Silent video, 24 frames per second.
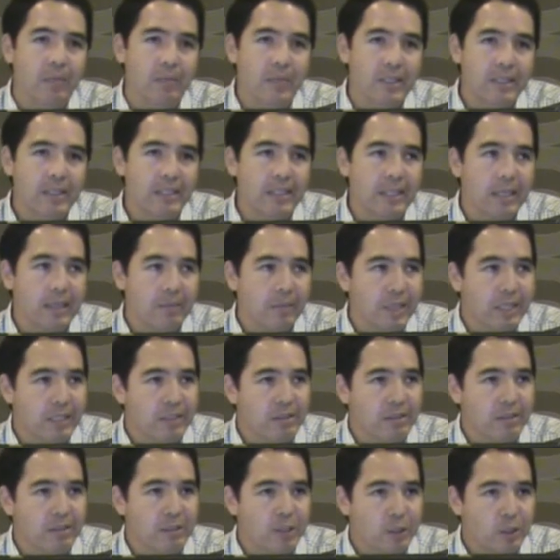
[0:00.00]
this time
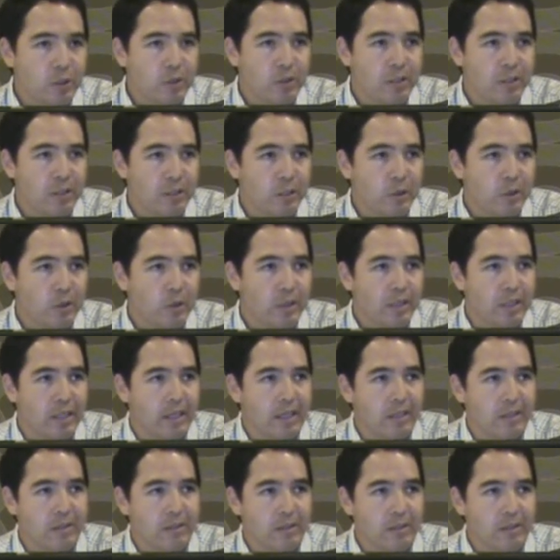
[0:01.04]
actually using the
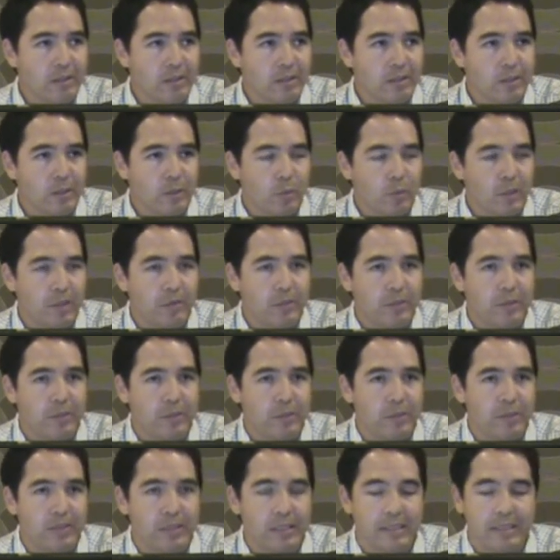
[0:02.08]
quartiles, using 25th
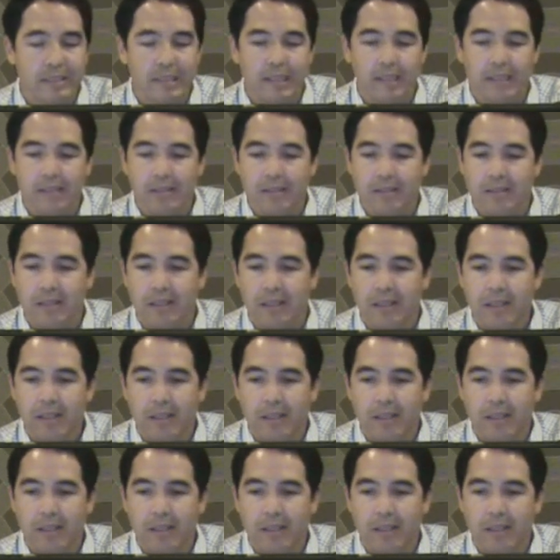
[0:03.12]
percentiles